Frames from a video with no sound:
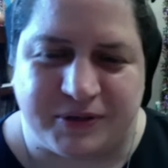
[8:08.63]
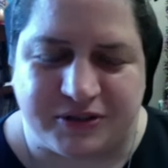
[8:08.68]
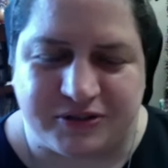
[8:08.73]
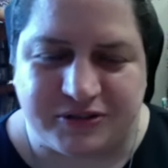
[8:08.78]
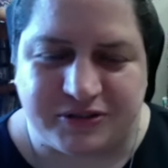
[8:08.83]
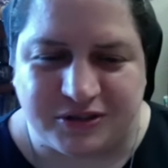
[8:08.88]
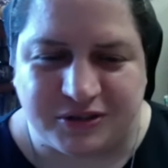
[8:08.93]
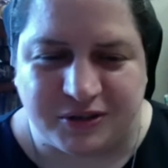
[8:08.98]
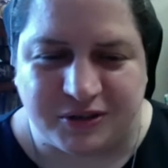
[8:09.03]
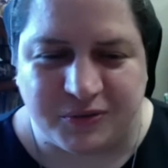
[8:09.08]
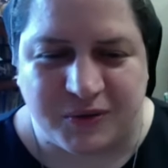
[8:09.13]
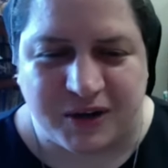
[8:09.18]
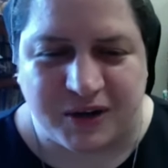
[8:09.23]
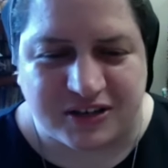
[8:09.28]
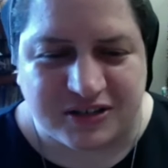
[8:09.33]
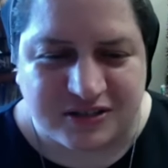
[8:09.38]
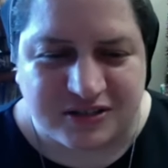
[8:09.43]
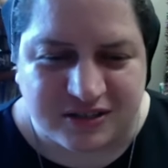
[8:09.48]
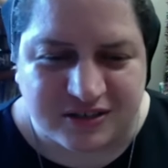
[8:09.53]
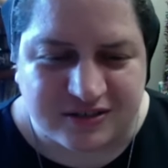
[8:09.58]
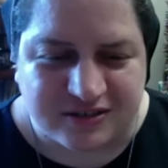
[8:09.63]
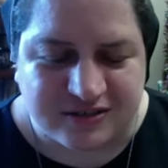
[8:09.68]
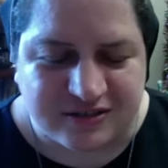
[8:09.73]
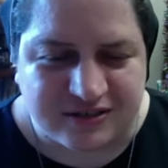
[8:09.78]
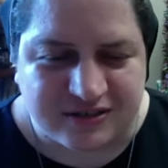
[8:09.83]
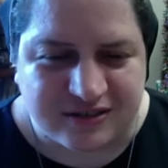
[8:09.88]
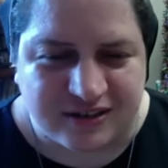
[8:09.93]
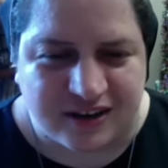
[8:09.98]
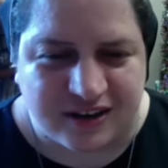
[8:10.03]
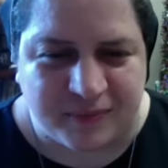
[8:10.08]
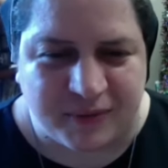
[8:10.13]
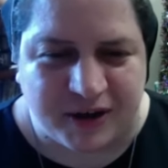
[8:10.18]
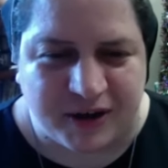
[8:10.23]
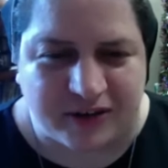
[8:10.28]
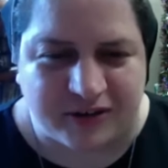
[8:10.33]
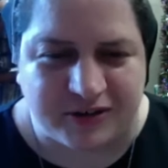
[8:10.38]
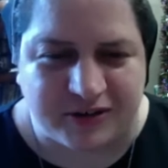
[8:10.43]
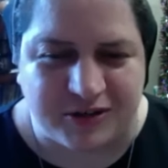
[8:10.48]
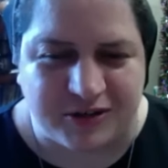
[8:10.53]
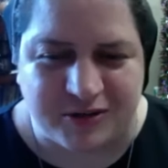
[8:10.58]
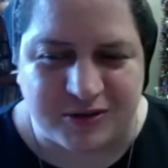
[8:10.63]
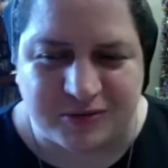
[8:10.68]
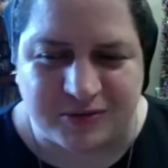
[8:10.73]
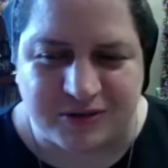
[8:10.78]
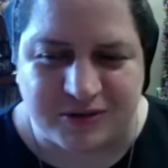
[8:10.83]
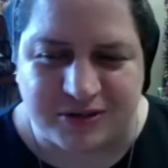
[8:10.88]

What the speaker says: personal questions about you,